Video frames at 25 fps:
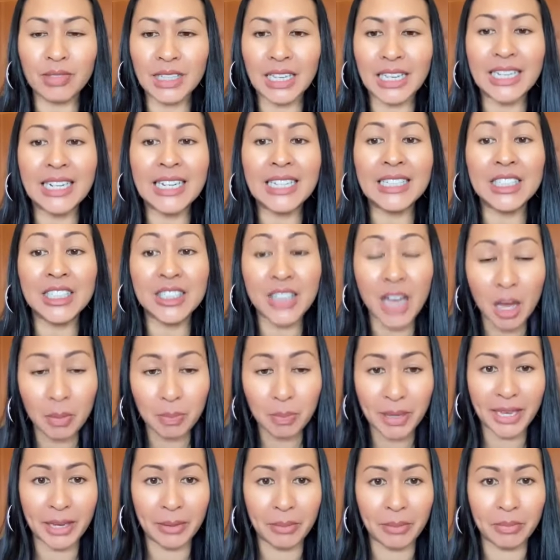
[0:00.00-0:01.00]
It didn't stop
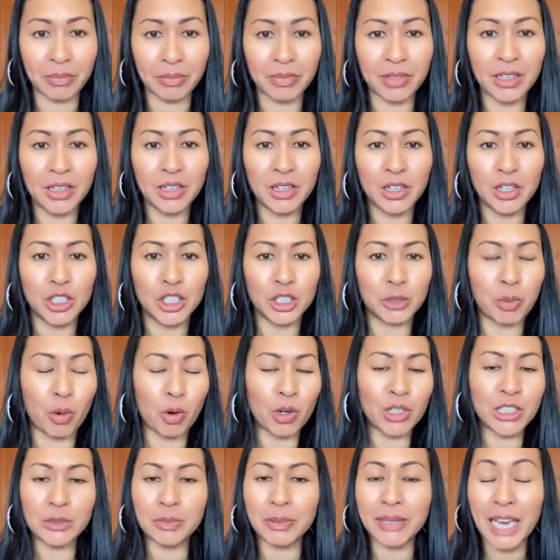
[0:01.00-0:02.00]
him.
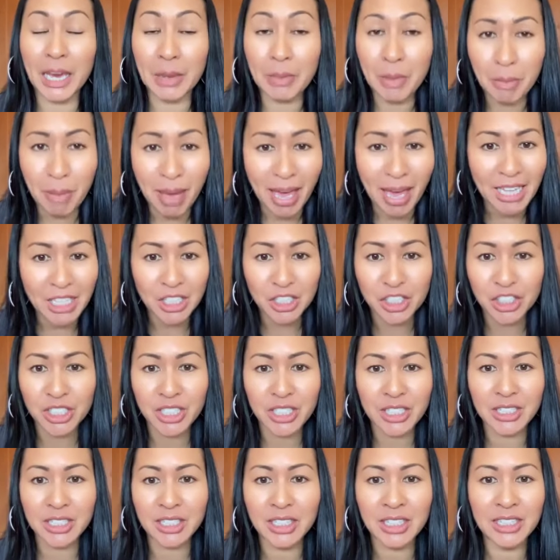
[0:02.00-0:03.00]
Sports became a
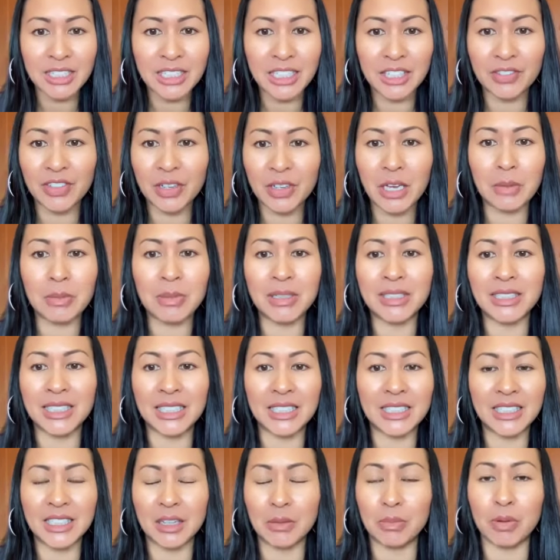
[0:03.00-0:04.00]
passion, giving him a
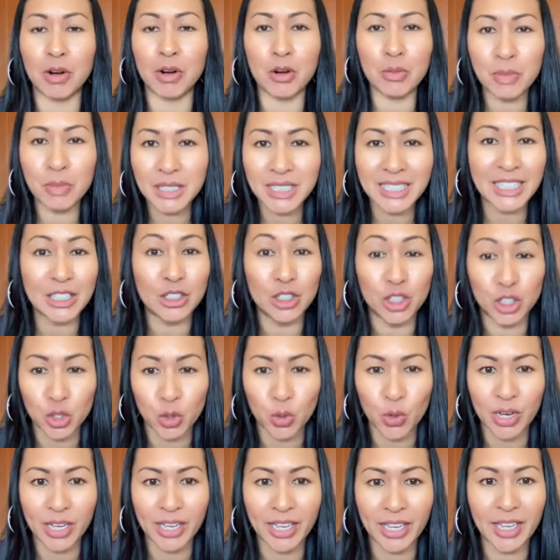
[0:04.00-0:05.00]
sense of purpose and
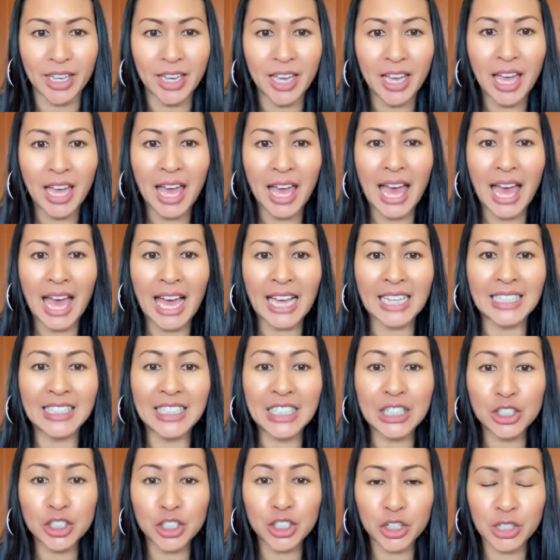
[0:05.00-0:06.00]
joy. As
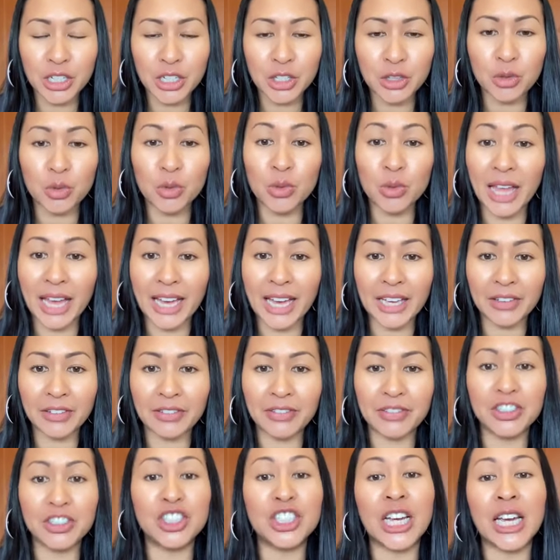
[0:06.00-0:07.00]
he journeyed through
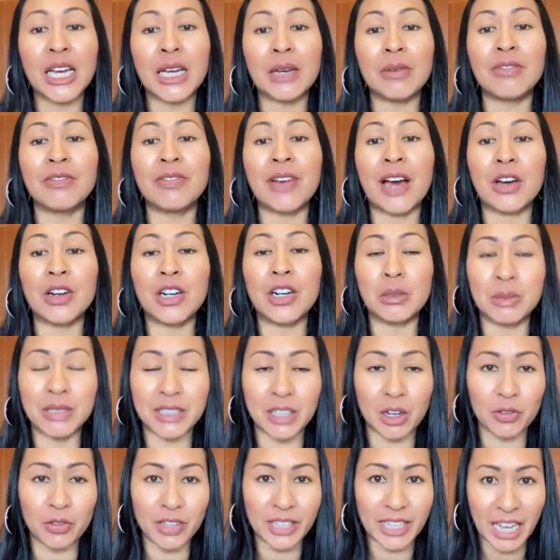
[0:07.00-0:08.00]
life, James found
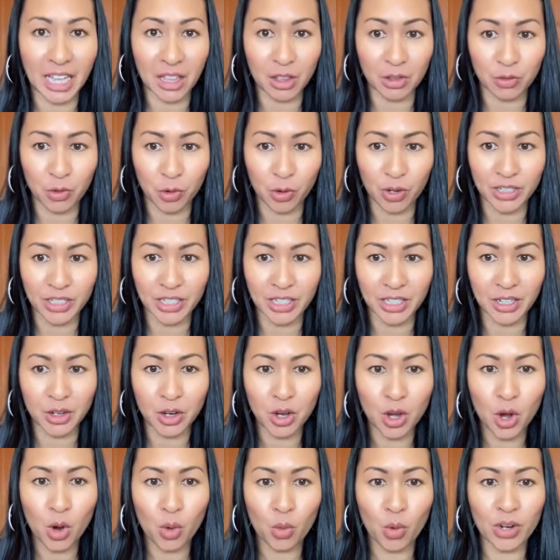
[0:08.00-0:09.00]
himself in California,
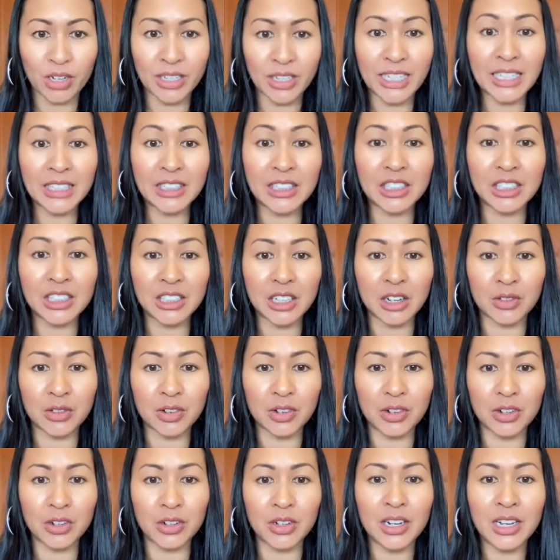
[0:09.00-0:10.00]
where he
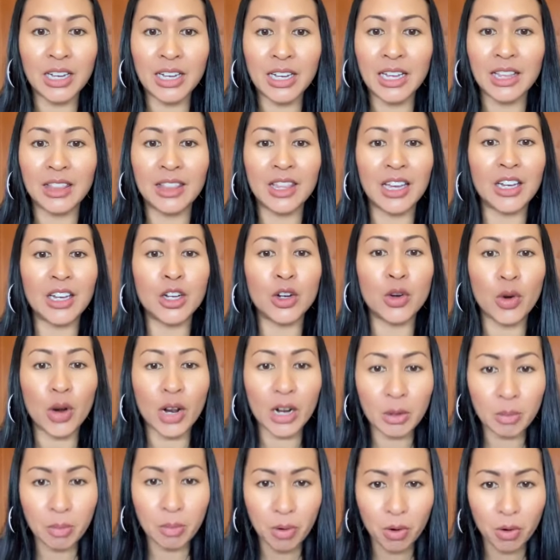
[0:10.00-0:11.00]
discovered the
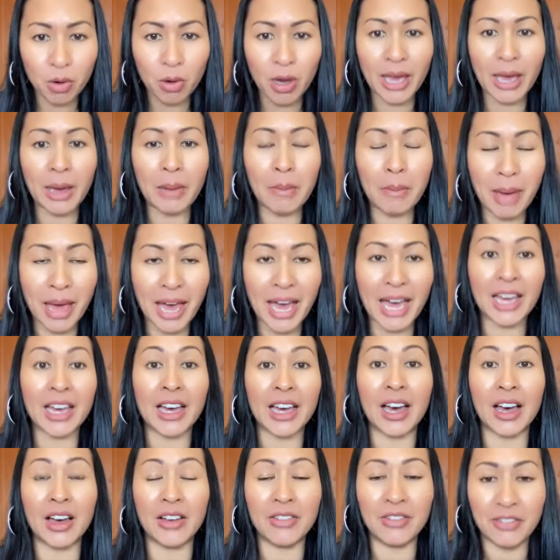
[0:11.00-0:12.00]
incredible impact
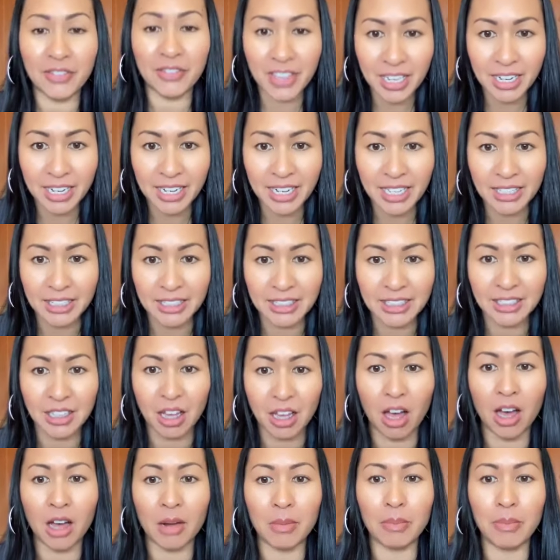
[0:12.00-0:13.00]
of fitness
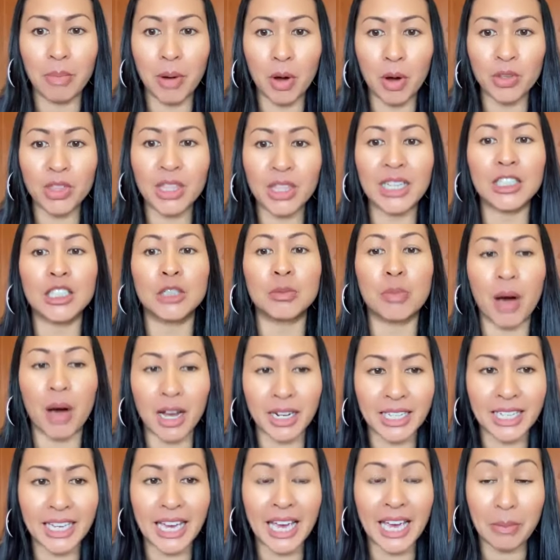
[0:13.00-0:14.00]
on both his
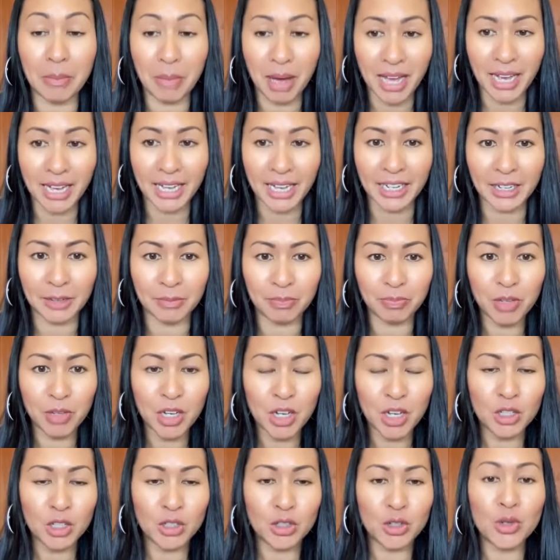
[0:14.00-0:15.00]
body and mind.
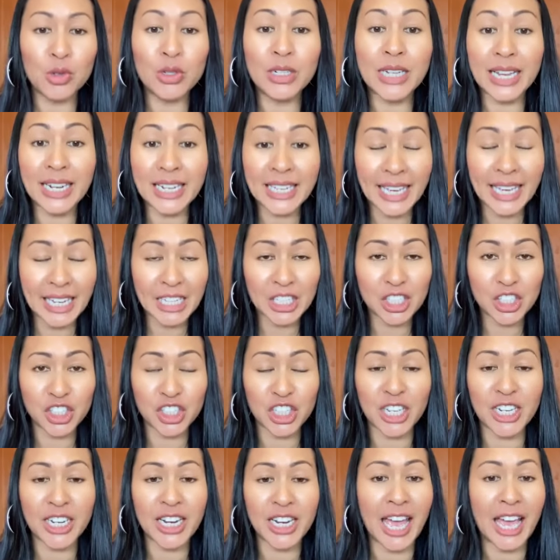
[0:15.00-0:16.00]
Through
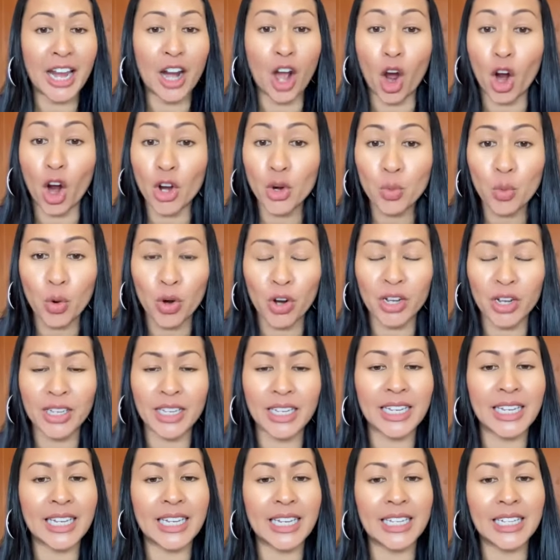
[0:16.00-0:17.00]
dedication and hard work,
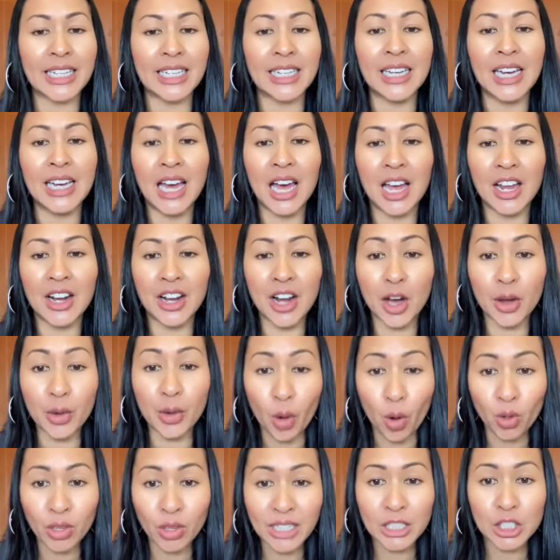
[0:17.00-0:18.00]
he not
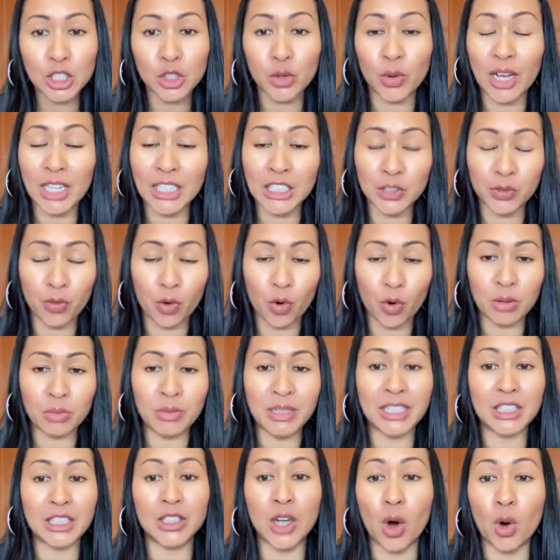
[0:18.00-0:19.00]
only transformed
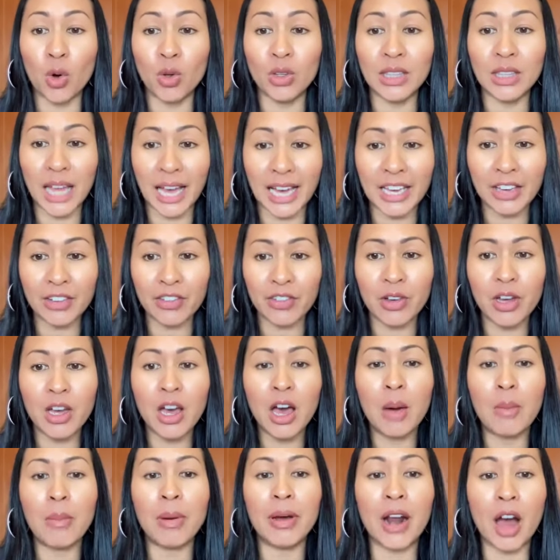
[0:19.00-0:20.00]
his own life,
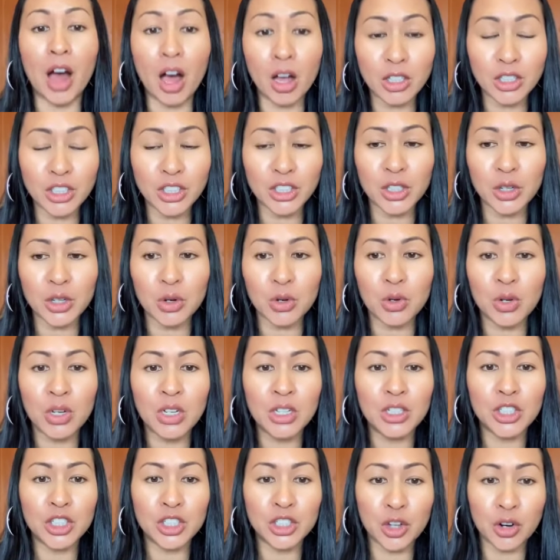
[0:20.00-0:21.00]
but also
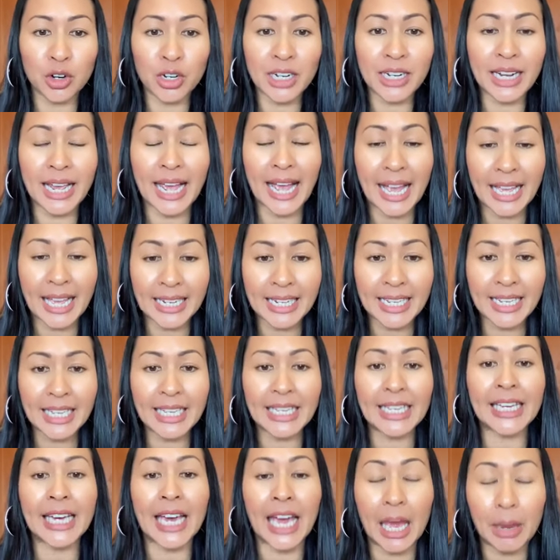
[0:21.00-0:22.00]
started
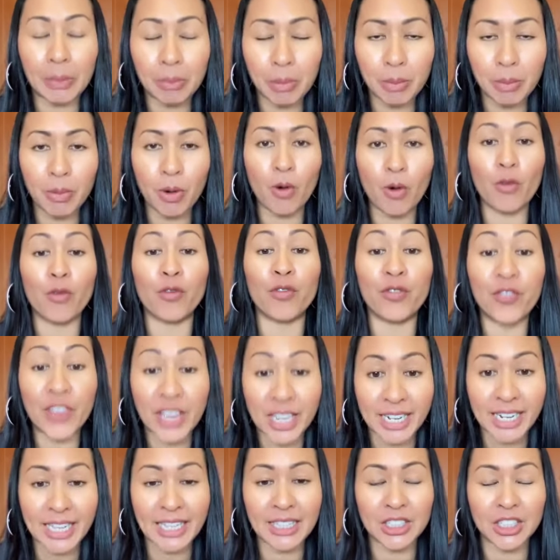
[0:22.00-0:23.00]
Handy Capable
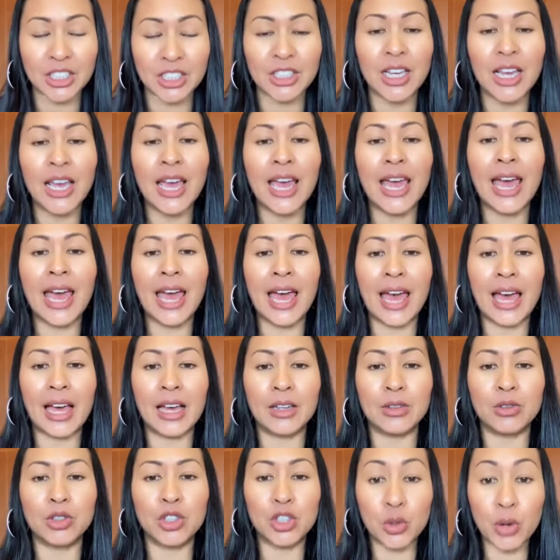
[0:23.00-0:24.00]
Fitness
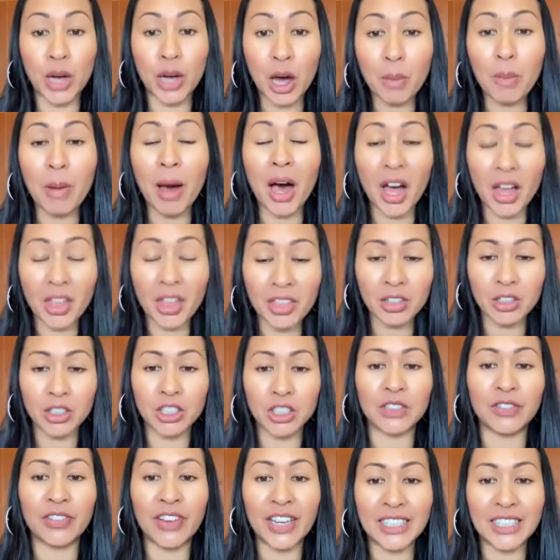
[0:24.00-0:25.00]
to help
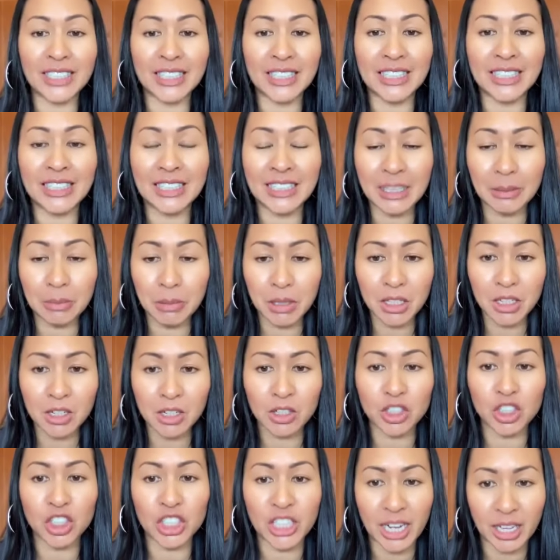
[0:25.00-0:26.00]
others facing
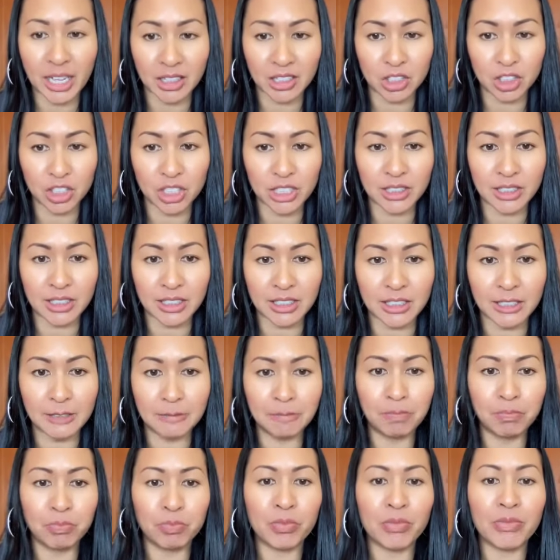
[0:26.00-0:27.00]
similar challenges.
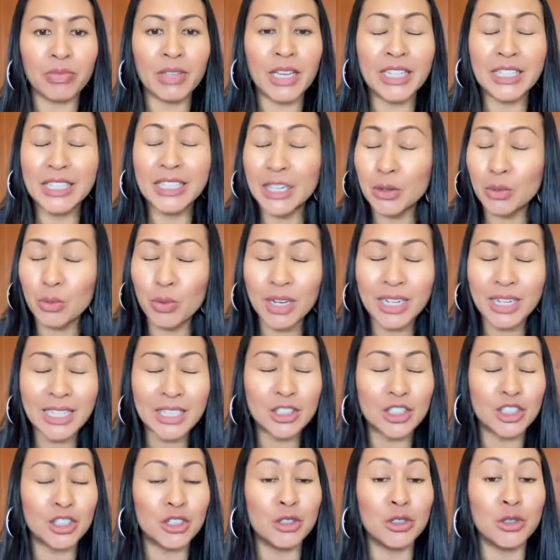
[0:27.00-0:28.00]
Get ready
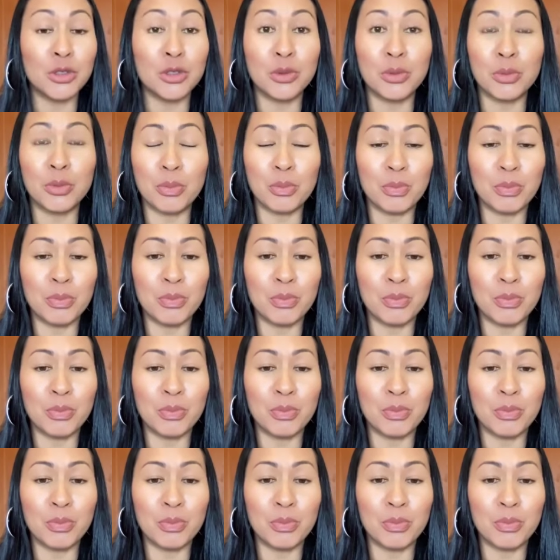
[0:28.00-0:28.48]
to